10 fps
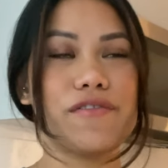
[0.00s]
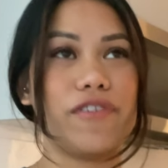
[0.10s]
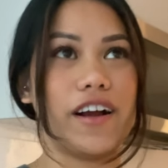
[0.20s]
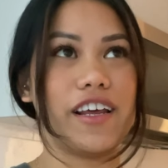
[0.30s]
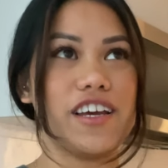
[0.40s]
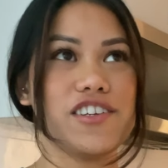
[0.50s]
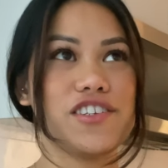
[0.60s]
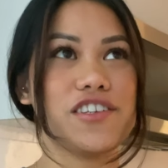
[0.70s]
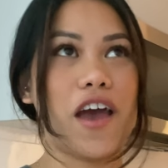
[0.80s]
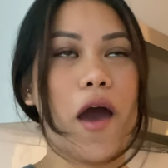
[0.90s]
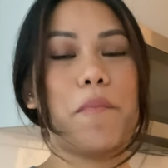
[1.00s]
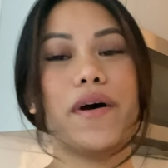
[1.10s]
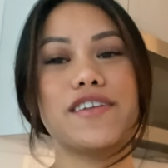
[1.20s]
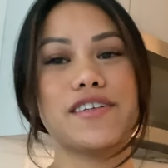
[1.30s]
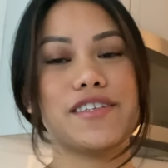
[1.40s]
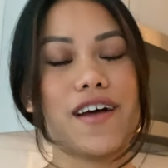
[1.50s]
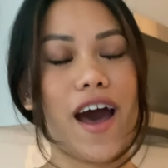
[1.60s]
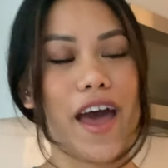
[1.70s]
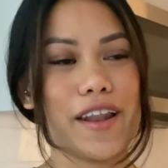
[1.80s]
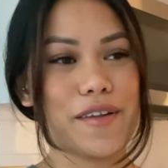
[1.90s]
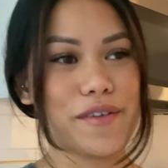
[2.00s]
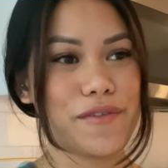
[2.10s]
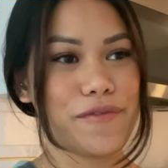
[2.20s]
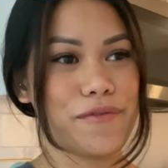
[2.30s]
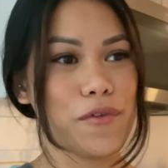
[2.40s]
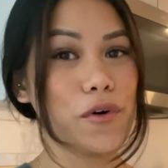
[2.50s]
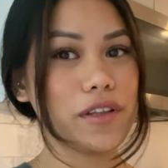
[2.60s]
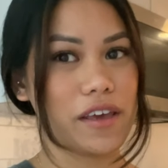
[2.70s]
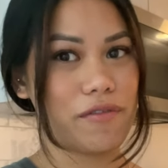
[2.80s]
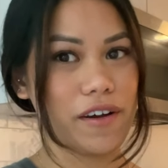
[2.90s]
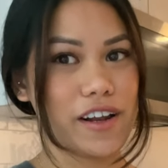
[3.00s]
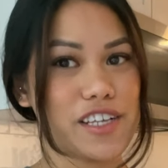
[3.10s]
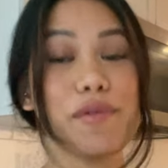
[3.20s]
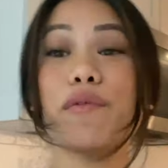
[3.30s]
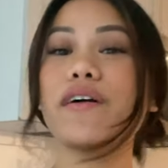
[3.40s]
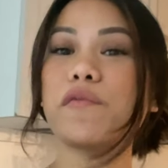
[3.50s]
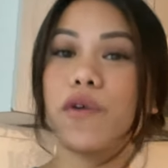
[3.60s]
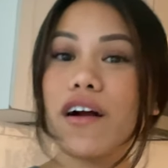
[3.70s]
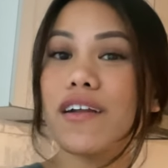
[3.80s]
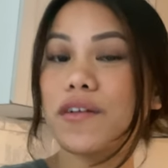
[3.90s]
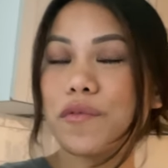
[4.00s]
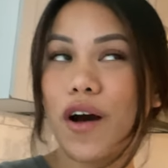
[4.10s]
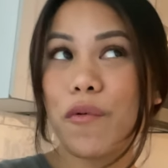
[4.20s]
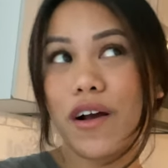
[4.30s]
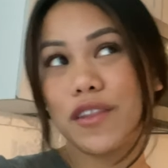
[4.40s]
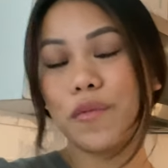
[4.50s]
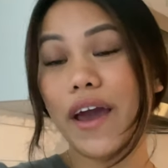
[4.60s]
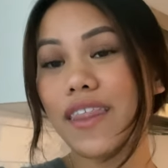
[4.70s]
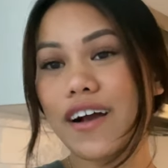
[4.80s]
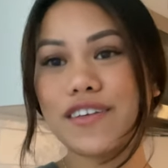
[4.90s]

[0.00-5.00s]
furnished but just not fully furnished, but we're, we're on around the way there,